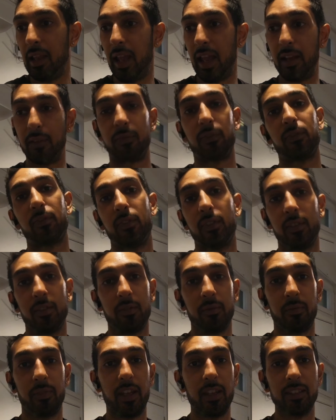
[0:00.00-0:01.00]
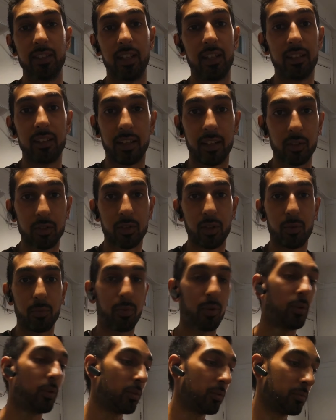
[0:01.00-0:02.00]
If there's anything else to
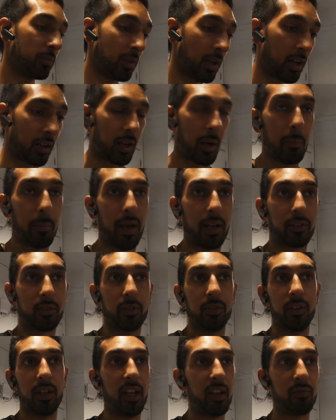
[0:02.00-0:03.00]
report, I'll come back to it.